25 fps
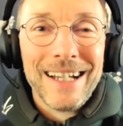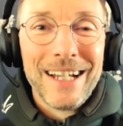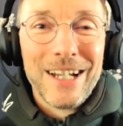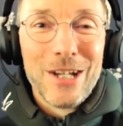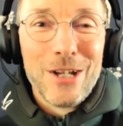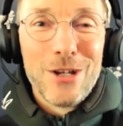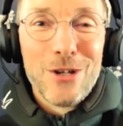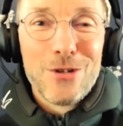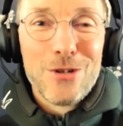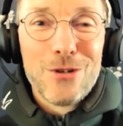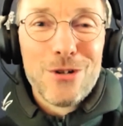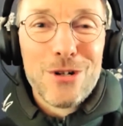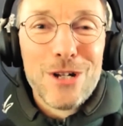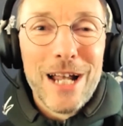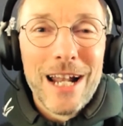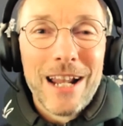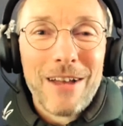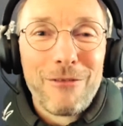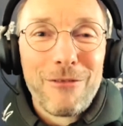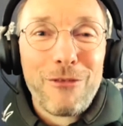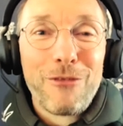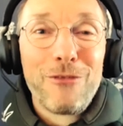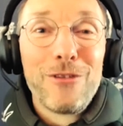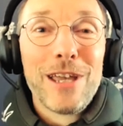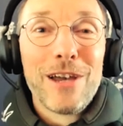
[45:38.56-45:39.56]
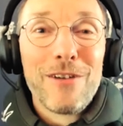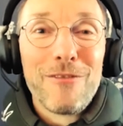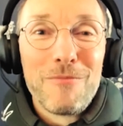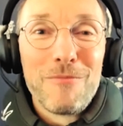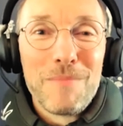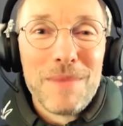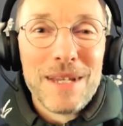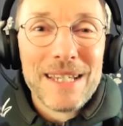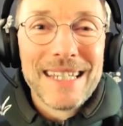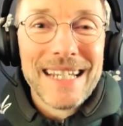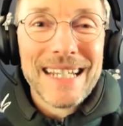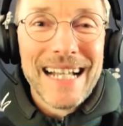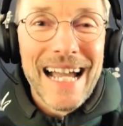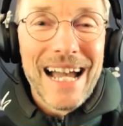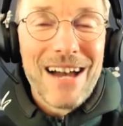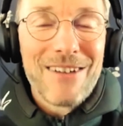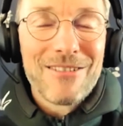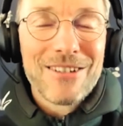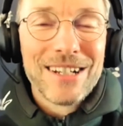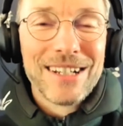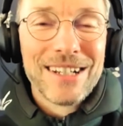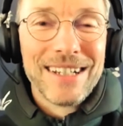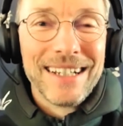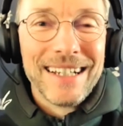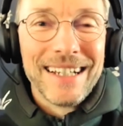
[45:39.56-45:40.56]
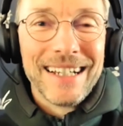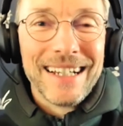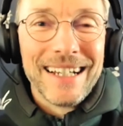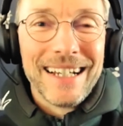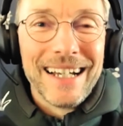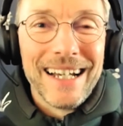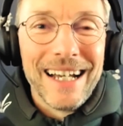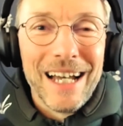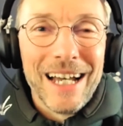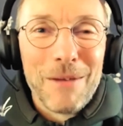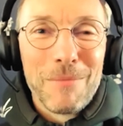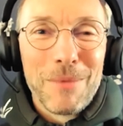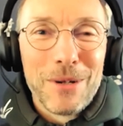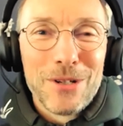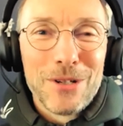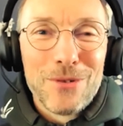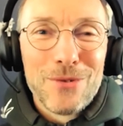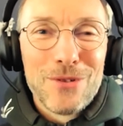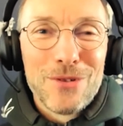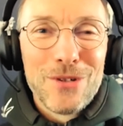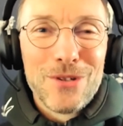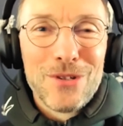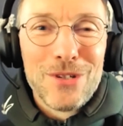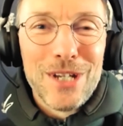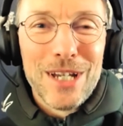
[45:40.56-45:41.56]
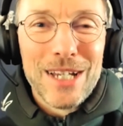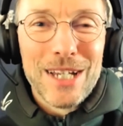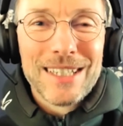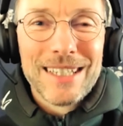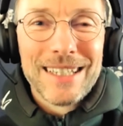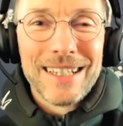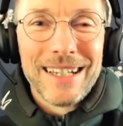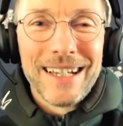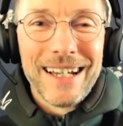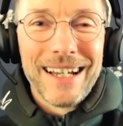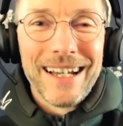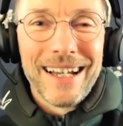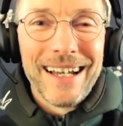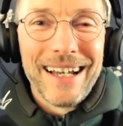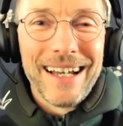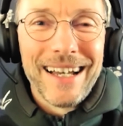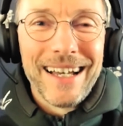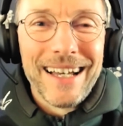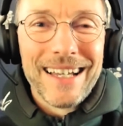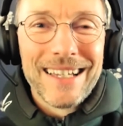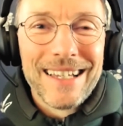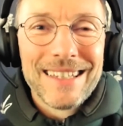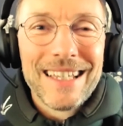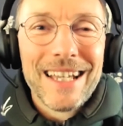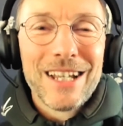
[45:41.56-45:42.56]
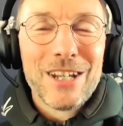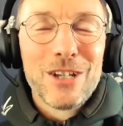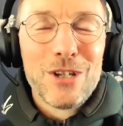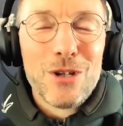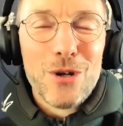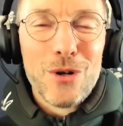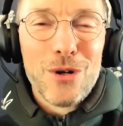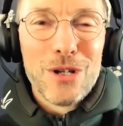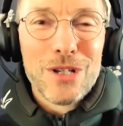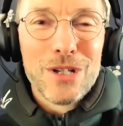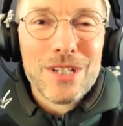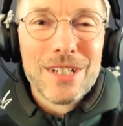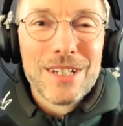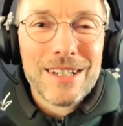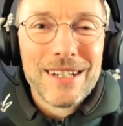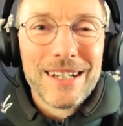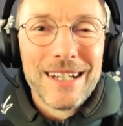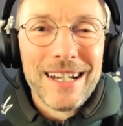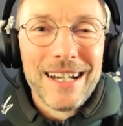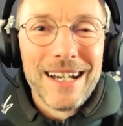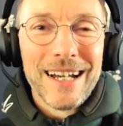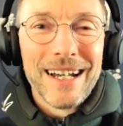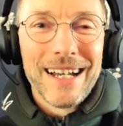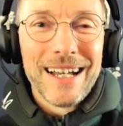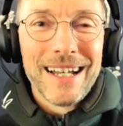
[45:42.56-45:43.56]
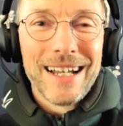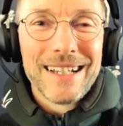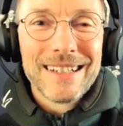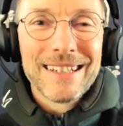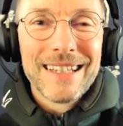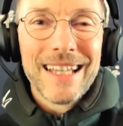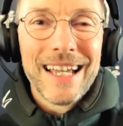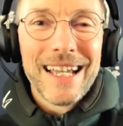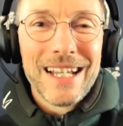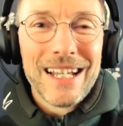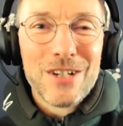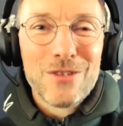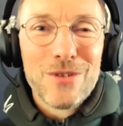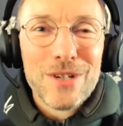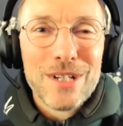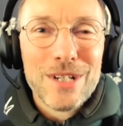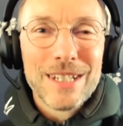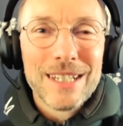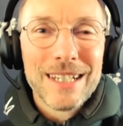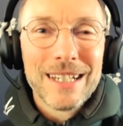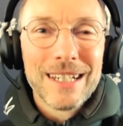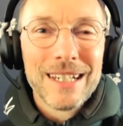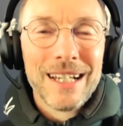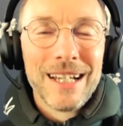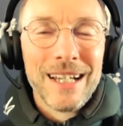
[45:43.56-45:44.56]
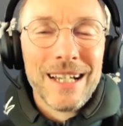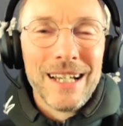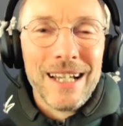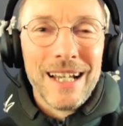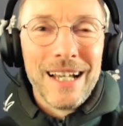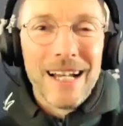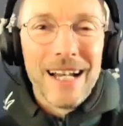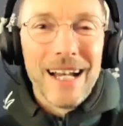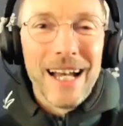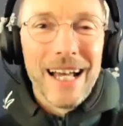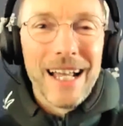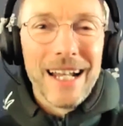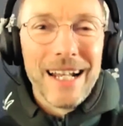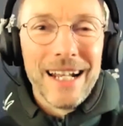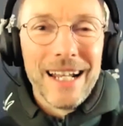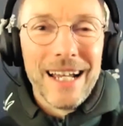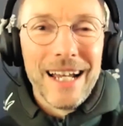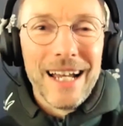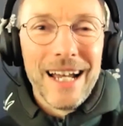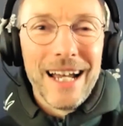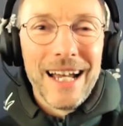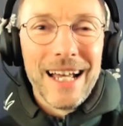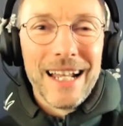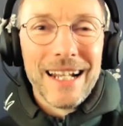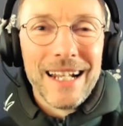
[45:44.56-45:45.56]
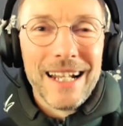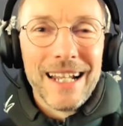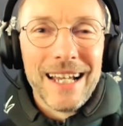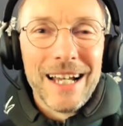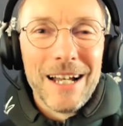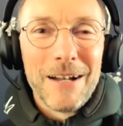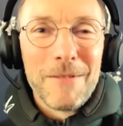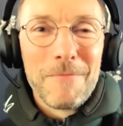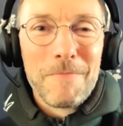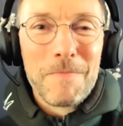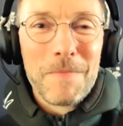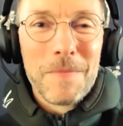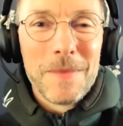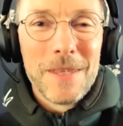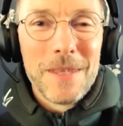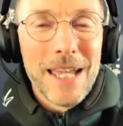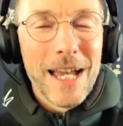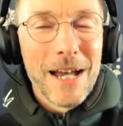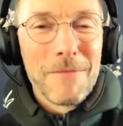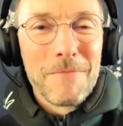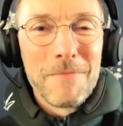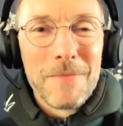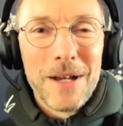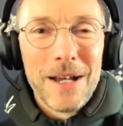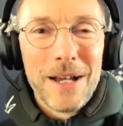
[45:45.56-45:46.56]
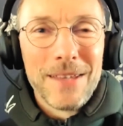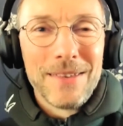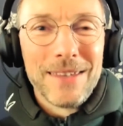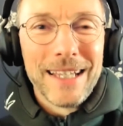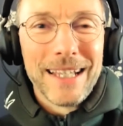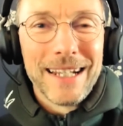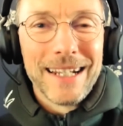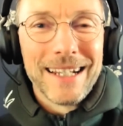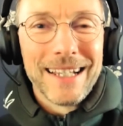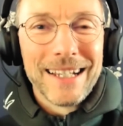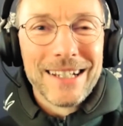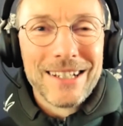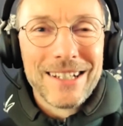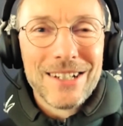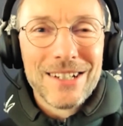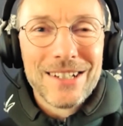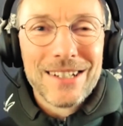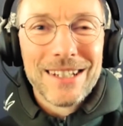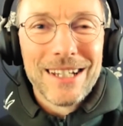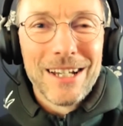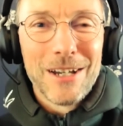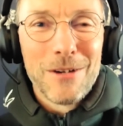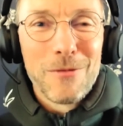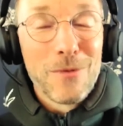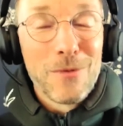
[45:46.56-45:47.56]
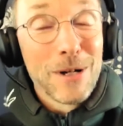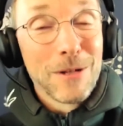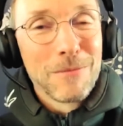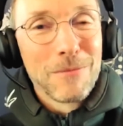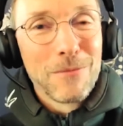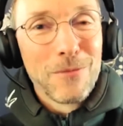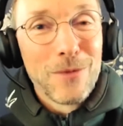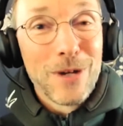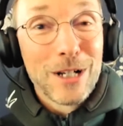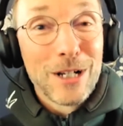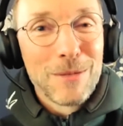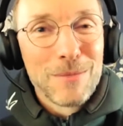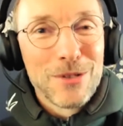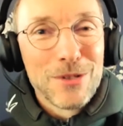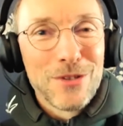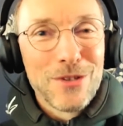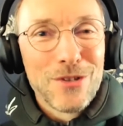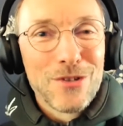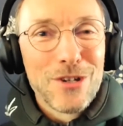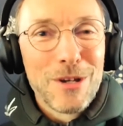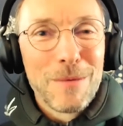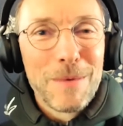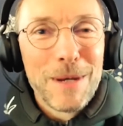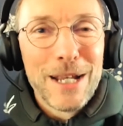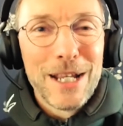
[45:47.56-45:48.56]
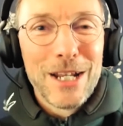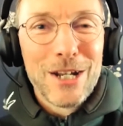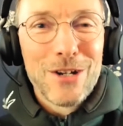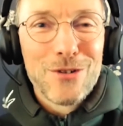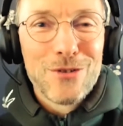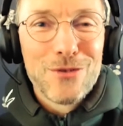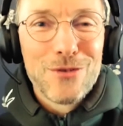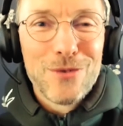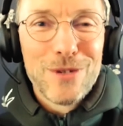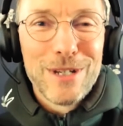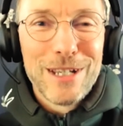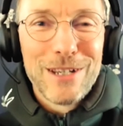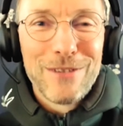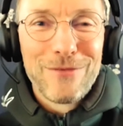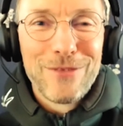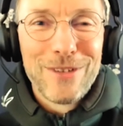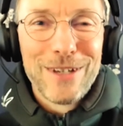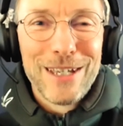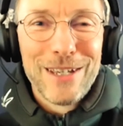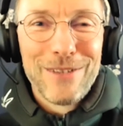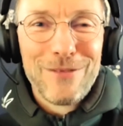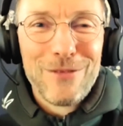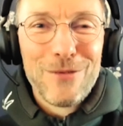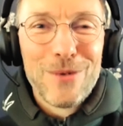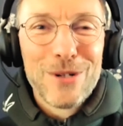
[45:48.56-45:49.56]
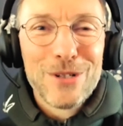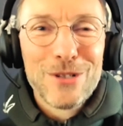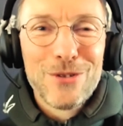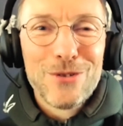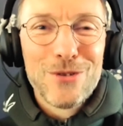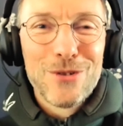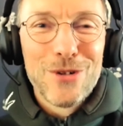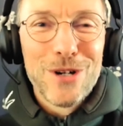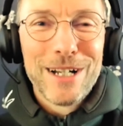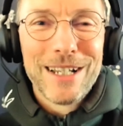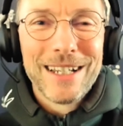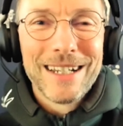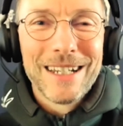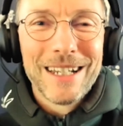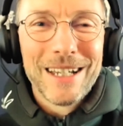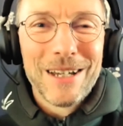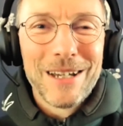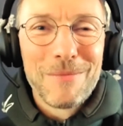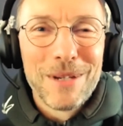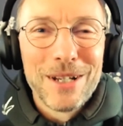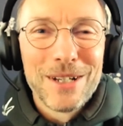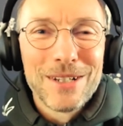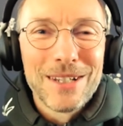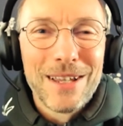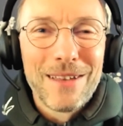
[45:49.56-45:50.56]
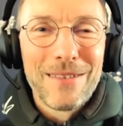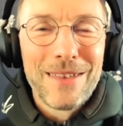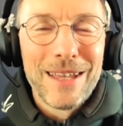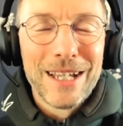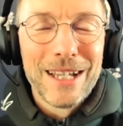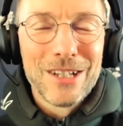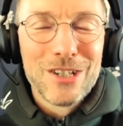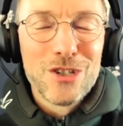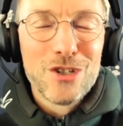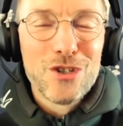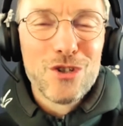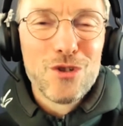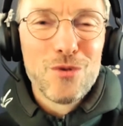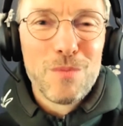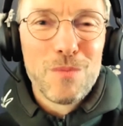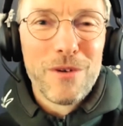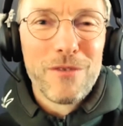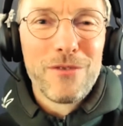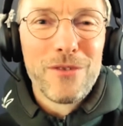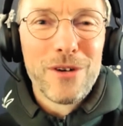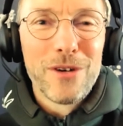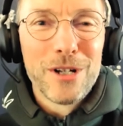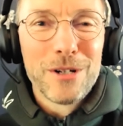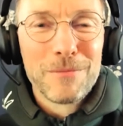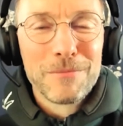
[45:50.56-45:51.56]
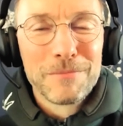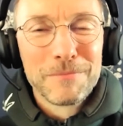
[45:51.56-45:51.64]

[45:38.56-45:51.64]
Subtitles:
You should not have fear of missing out, but you should just stay curious, stay interested, and then welcome to the shipping industry if you want to join it, because I think it's super fun.